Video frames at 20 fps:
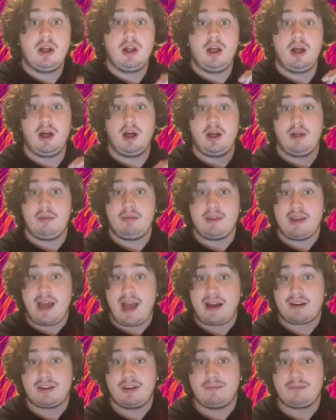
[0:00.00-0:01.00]
Uh, the
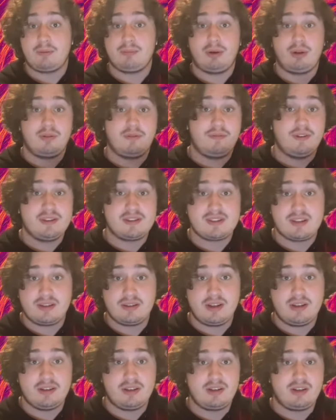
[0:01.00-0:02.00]
acting from both Vincent
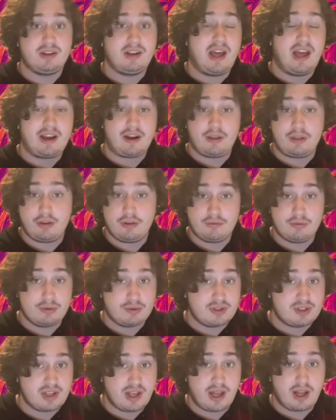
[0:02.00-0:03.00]
Lindon and Agatha
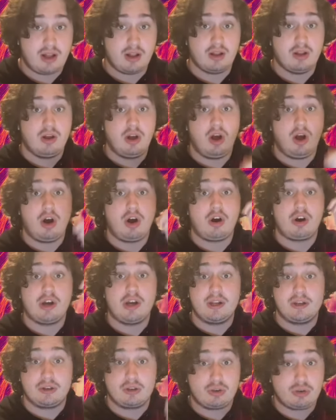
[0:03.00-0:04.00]
Rousselle are
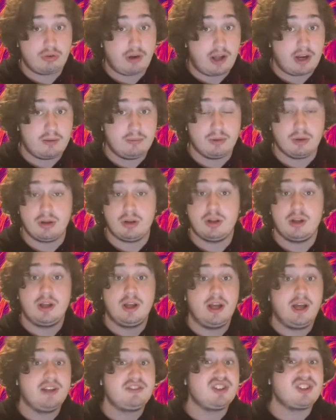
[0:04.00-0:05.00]
incredible.
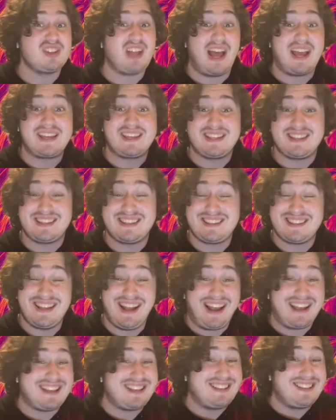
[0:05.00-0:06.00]
It's just, I,
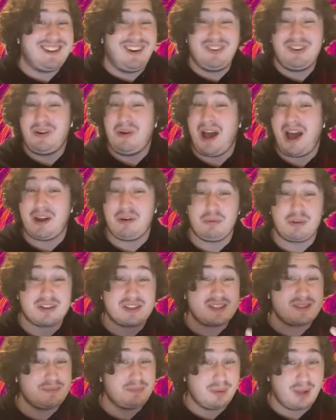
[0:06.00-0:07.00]
I don't know how to
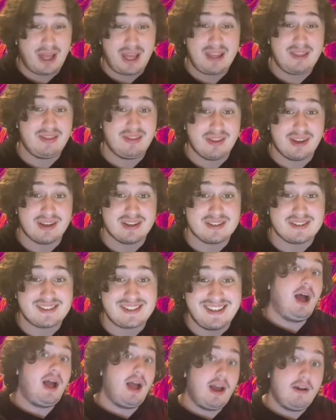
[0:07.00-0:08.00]
explain
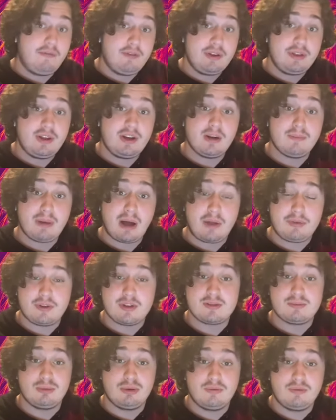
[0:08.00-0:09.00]
this. Everything about
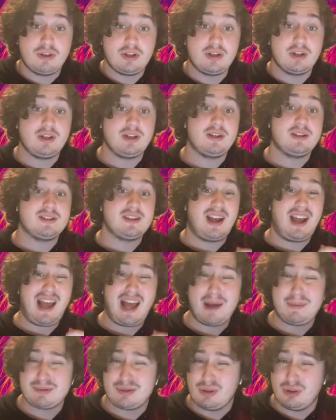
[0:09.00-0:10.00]
this movie is
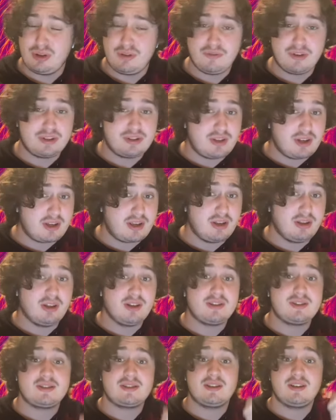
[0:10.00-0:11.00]
absolutely
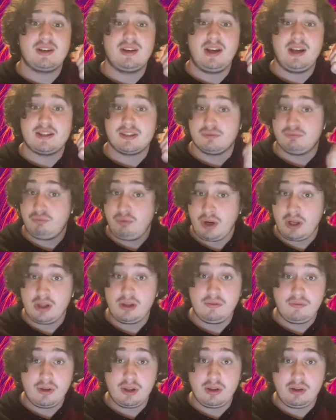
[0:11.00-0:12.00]
ridiculous. It's
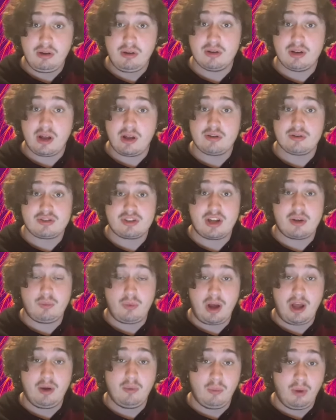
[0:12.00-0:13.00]
really, really good, and I understand
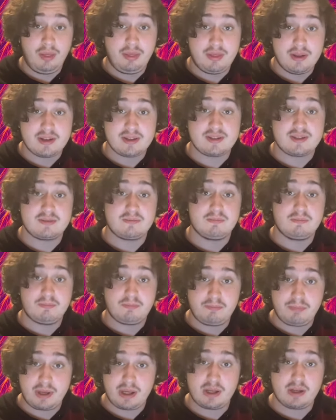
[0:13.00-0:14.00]
why it won this
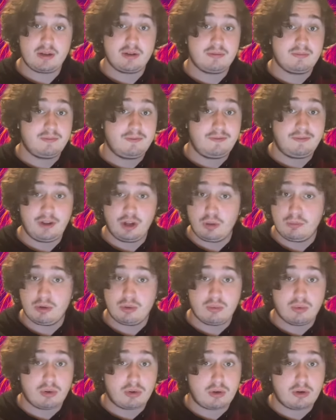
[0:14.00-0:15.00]
big film
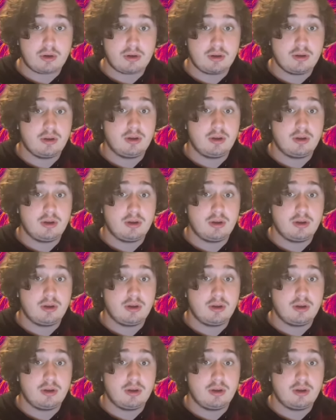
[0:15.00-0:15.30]
award.